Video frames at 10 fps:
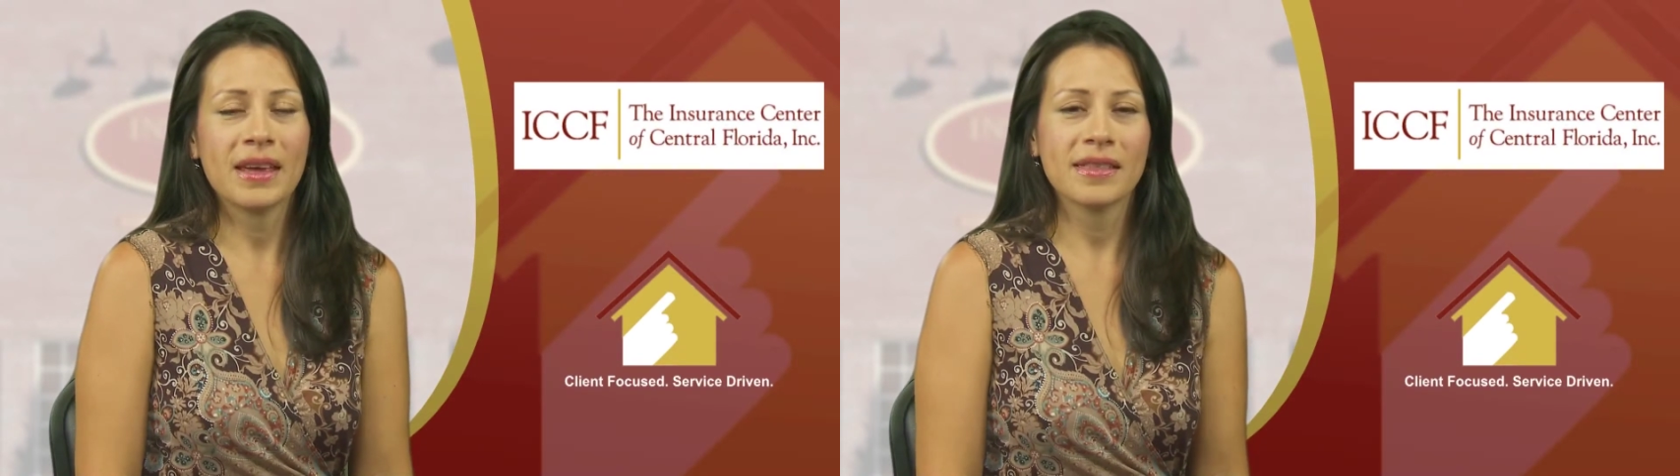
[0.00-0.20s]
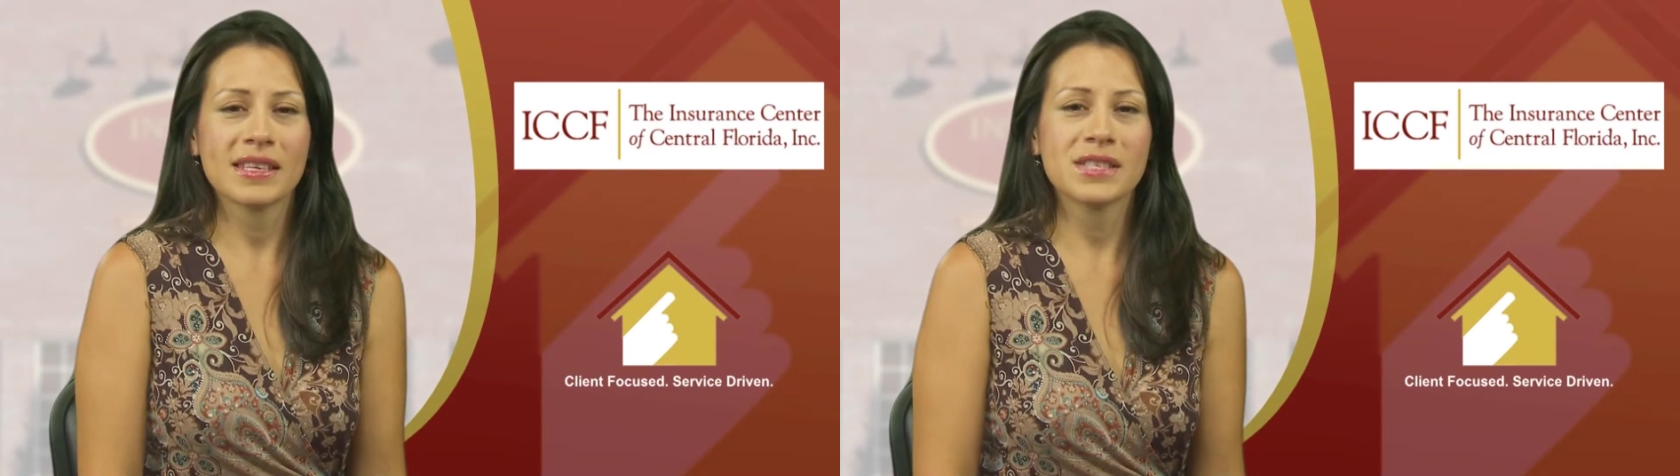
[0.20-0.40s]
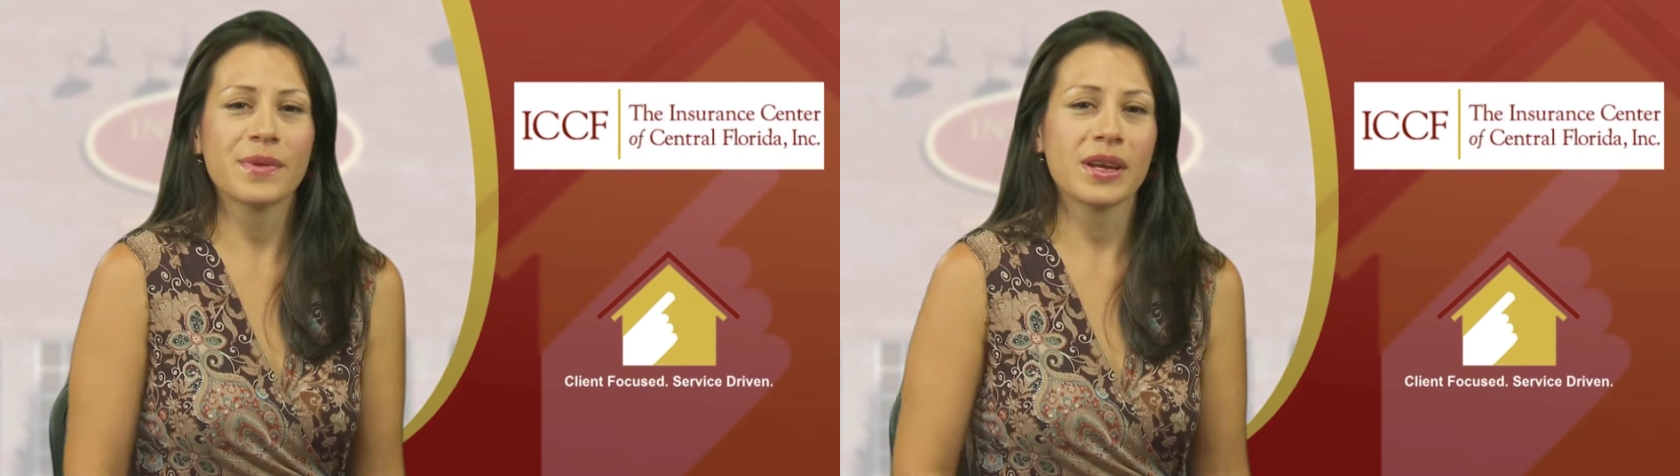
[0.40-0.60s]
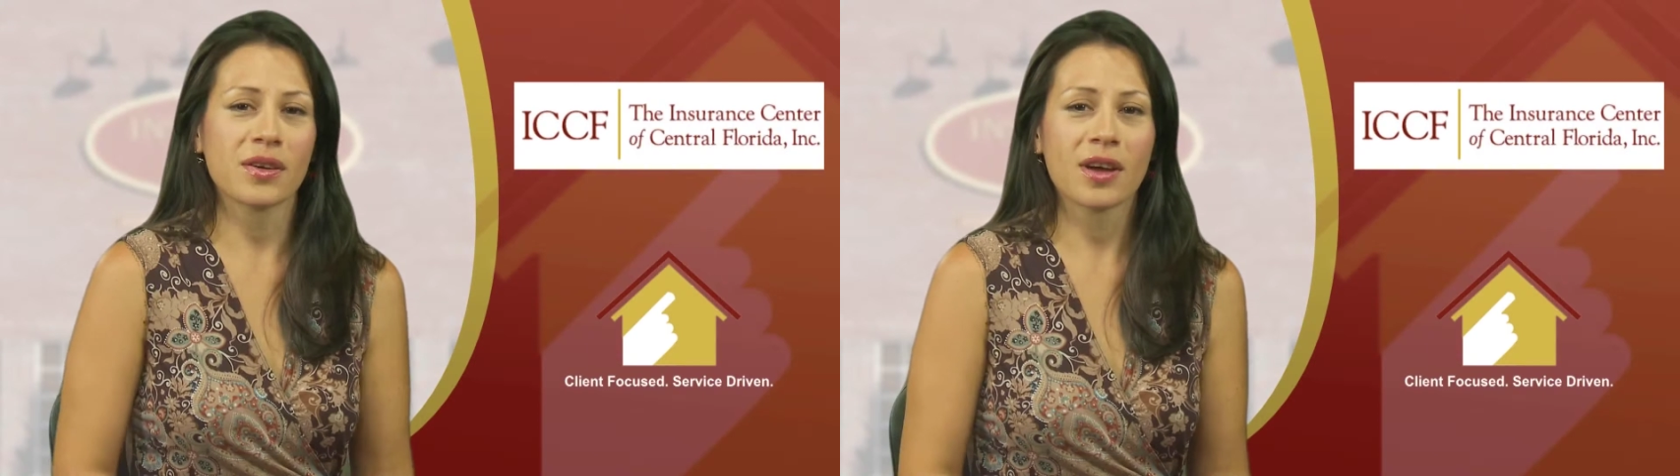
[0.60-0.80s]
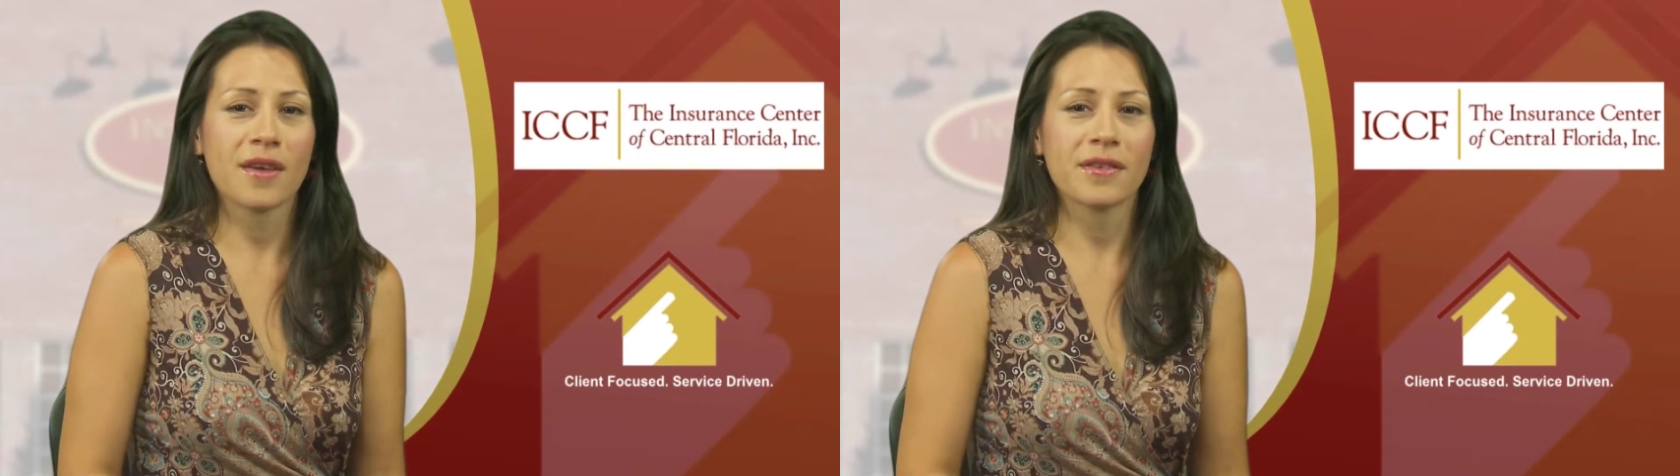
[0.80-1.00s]
This way, you're
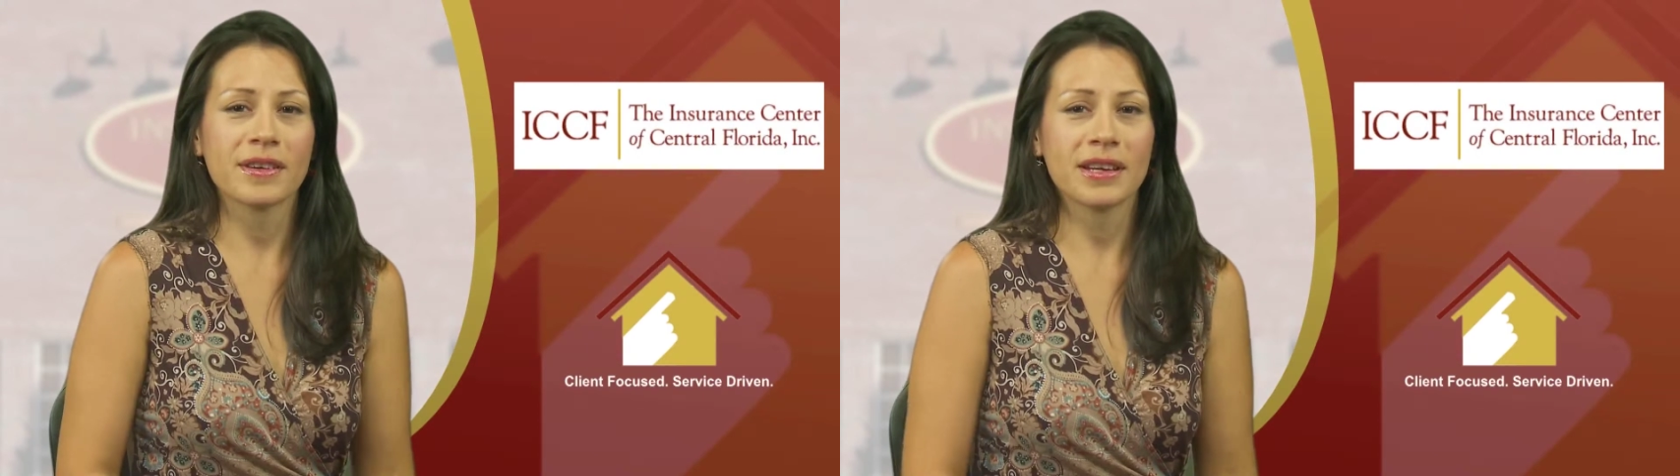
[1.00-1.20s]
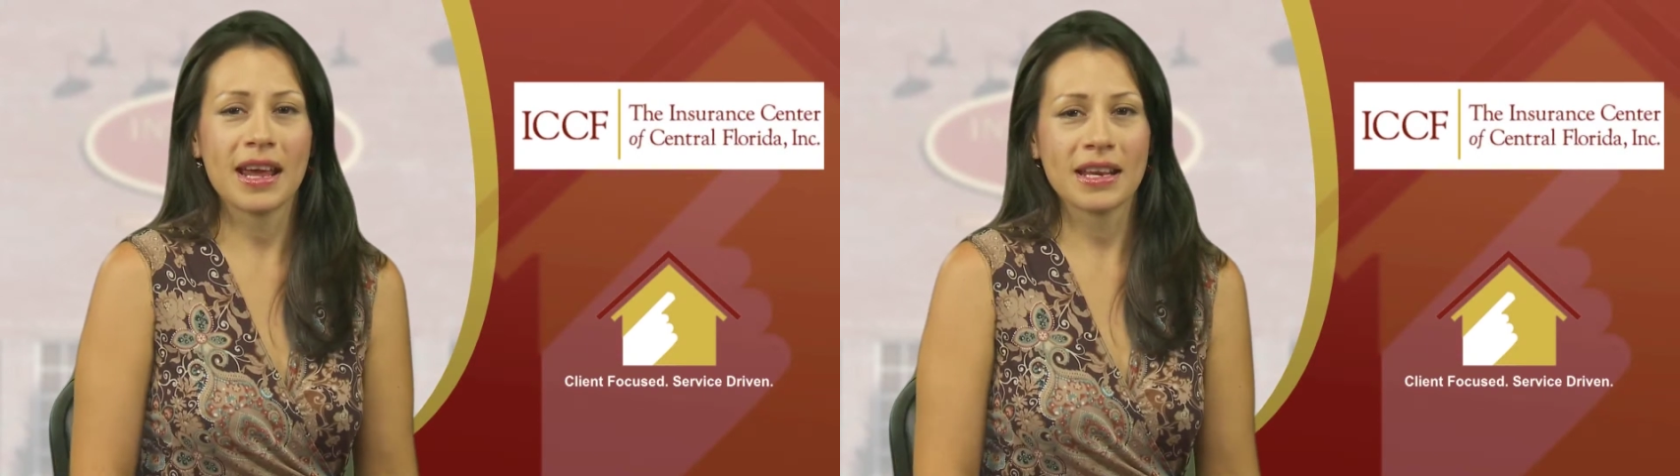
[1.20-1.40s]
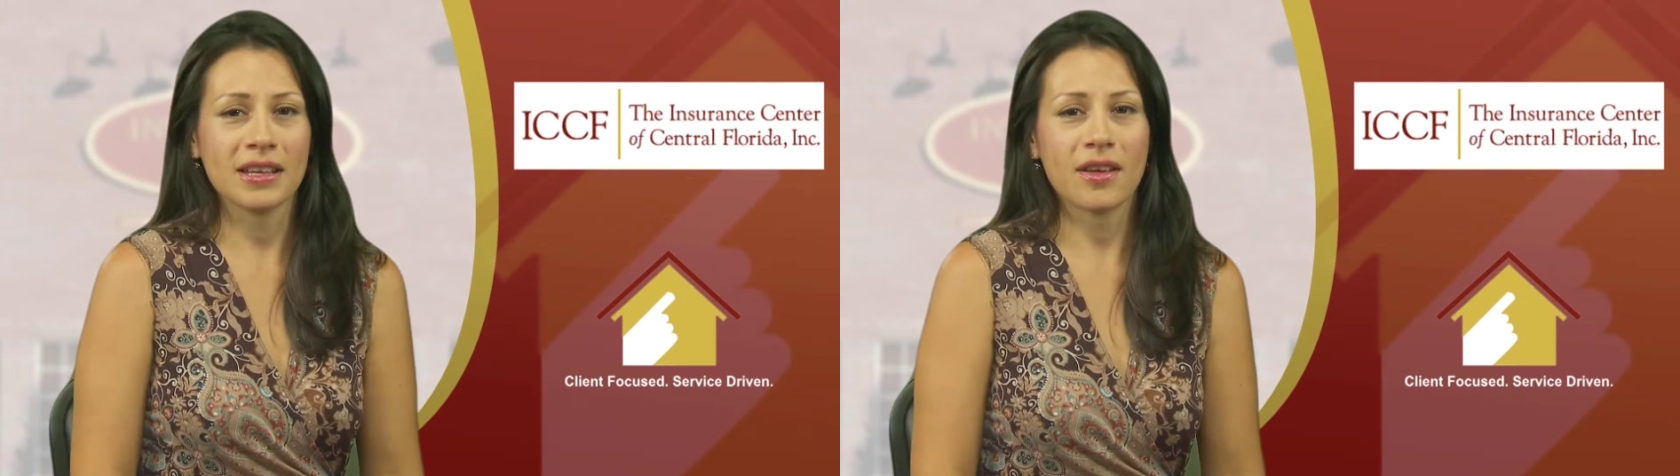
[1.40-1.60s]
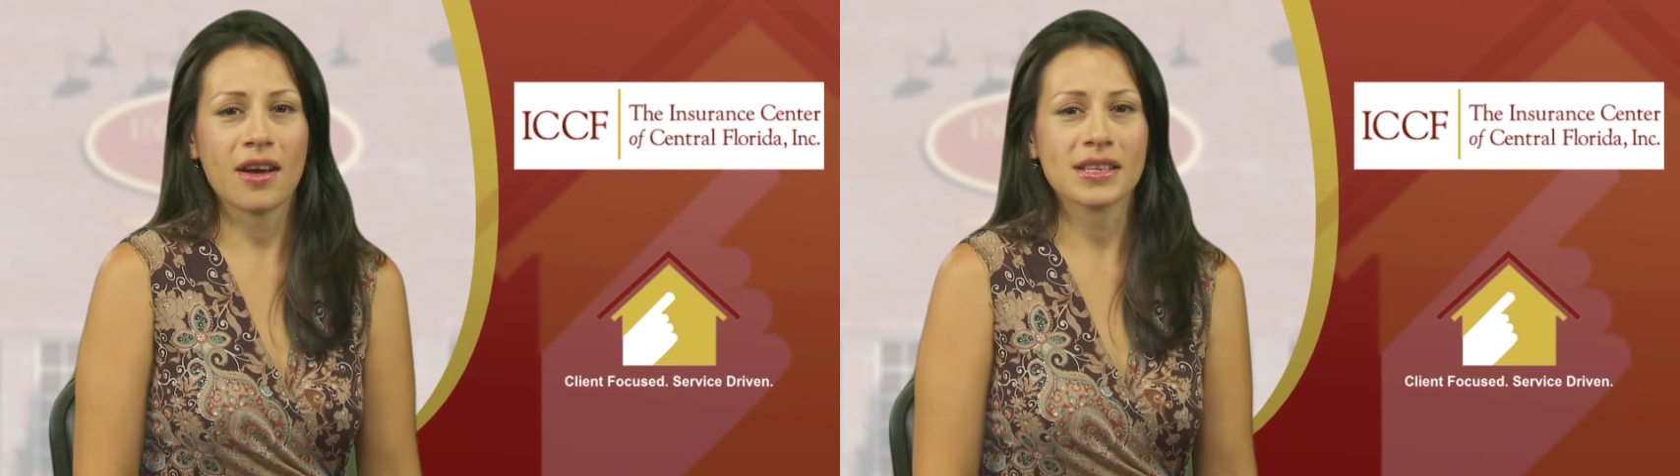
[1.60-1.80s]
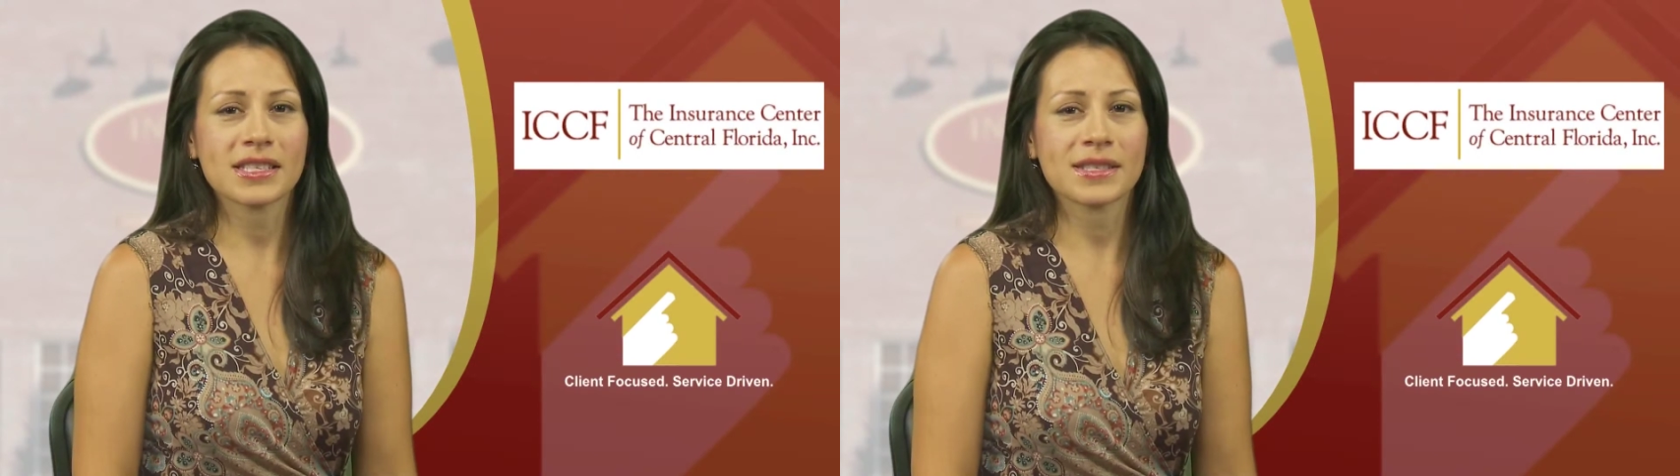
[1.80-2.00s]
covered in any
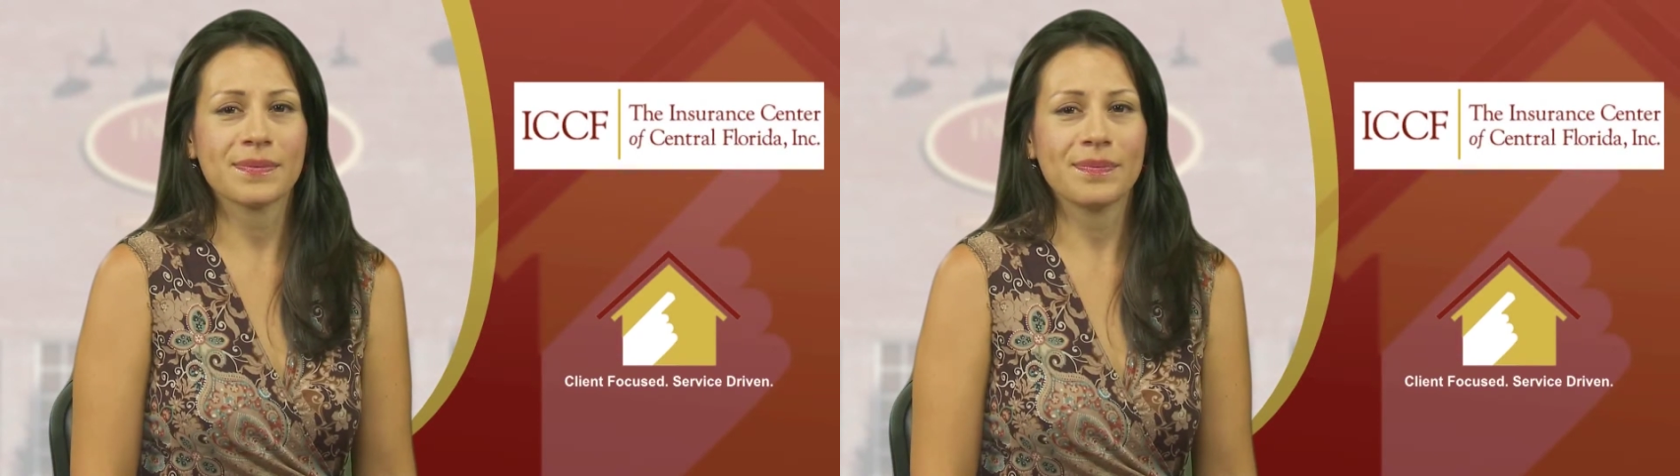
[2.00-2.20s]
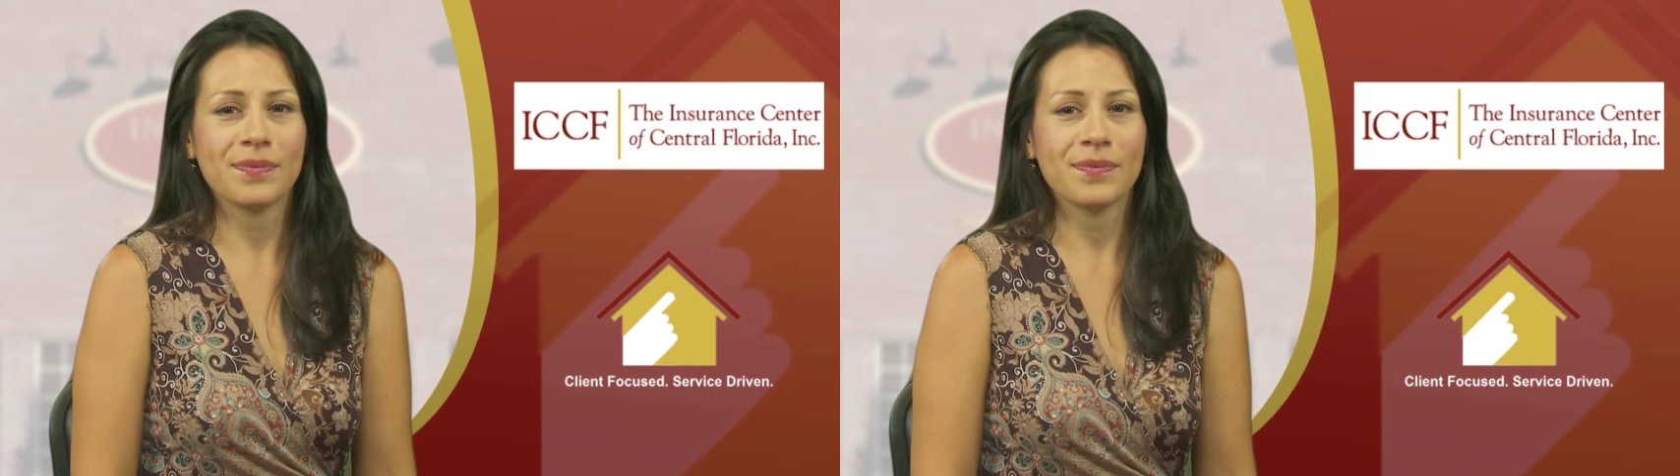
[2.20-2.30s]
loss.